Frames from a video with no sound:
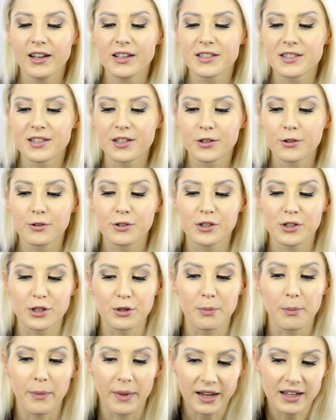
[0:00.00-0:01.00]
So
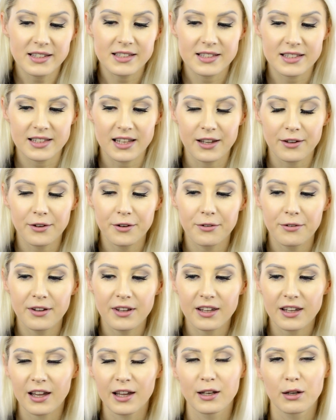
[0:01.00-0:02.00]
she mixed
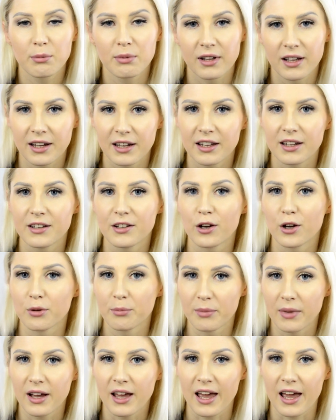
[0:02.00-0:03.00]
everything and applied it
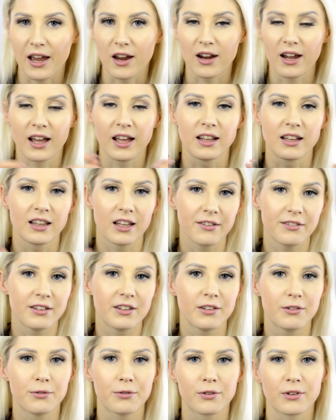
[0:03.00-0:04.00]
on my hair and left
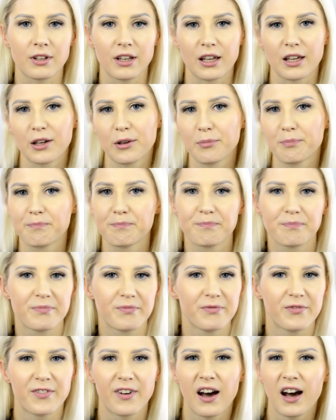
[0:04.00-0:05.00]
it for like
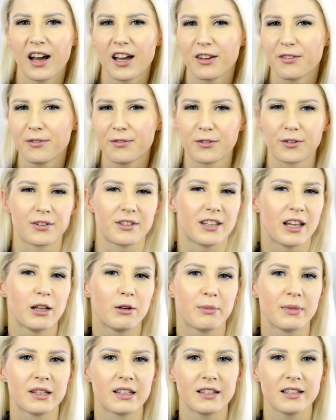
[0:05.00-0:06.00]
5 or
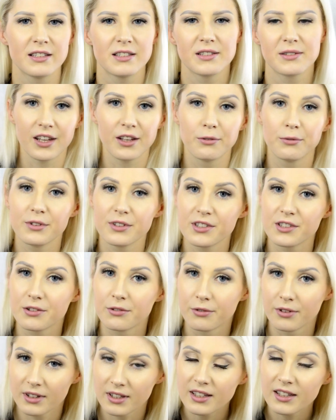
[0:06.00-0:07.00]
10 minutes. It was
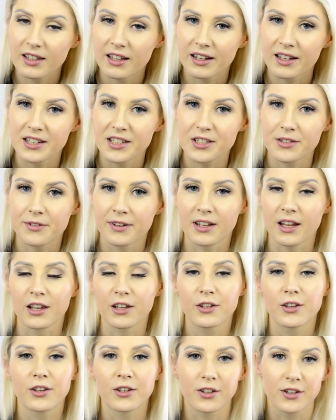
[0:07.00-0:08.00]
really nice that
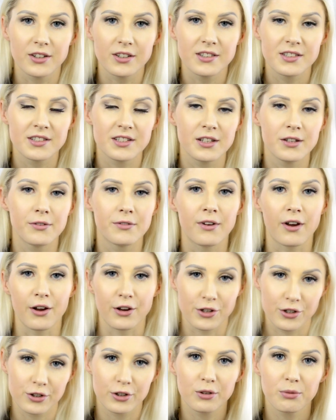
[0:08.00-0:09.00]
I could see the
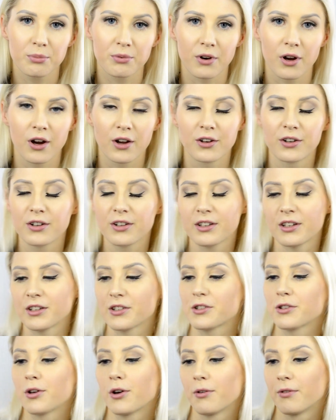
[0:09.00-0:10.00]
actual product. I
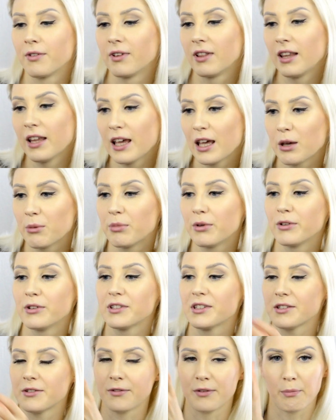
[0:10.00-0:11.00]
saw the
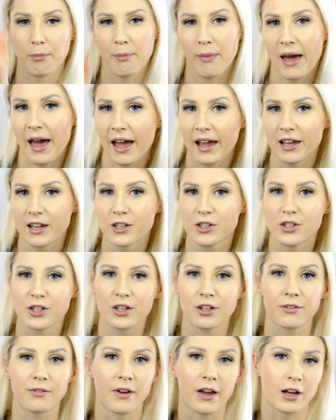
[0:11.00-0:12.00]
labels, the
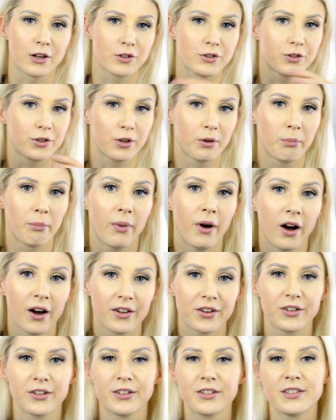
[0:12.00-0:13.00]
packaging, the actual
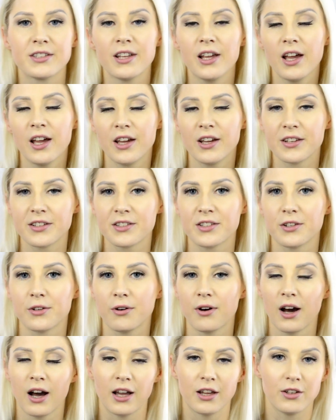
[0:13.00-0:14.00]
bottles,
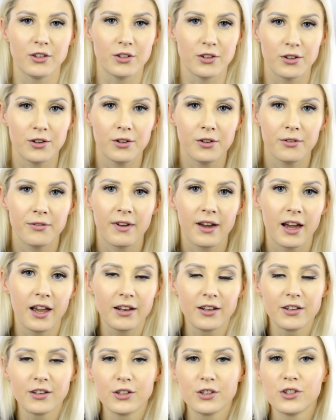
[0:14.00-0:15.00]
so I knew
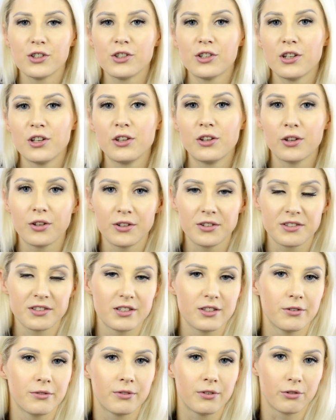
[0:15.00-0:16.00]
that she
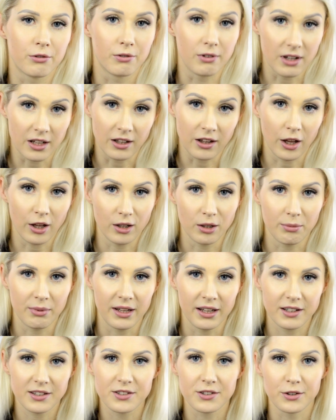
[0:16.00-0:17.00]
used the real
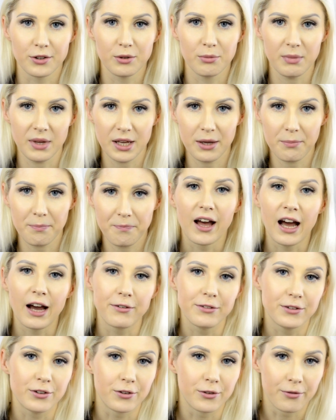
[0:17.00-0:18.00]
Olaplex on me.
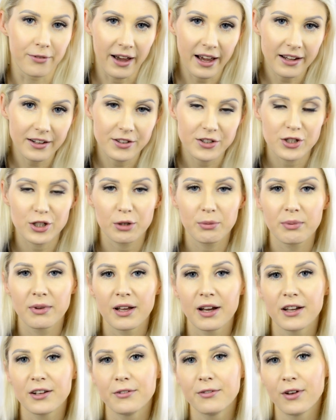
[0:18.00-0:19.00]
After that, she
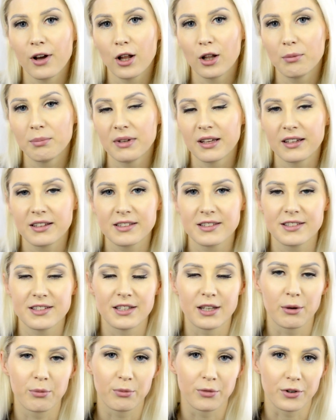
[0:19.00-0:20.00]
applied the Olaplex
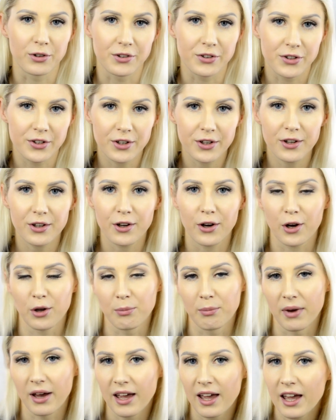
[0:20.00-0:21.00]
#2
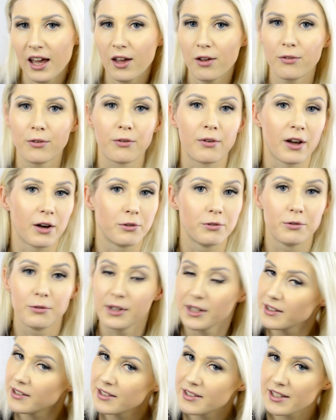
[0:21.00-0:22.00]
on my hair without
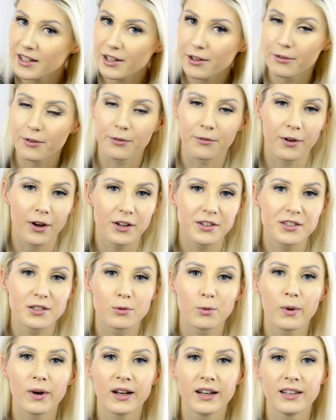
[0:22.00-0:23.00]
rinsing the
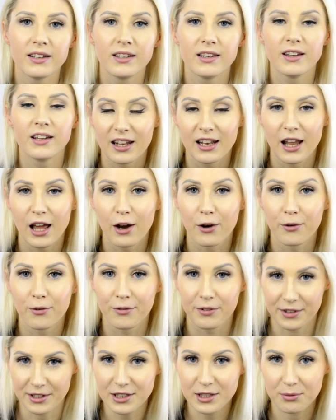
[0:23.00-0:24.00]
first one. Now
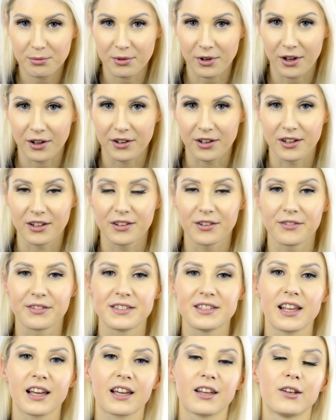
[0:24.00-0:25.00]
this product, the
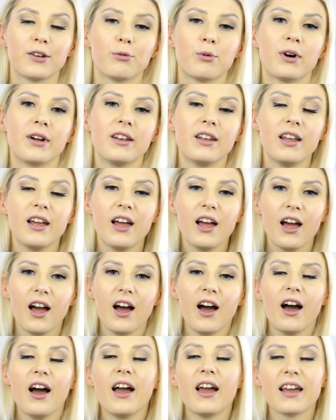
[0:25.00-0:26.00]
second one,
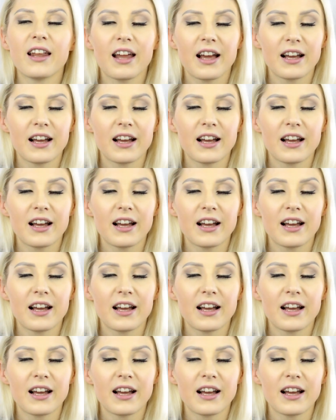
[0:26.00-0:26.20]
it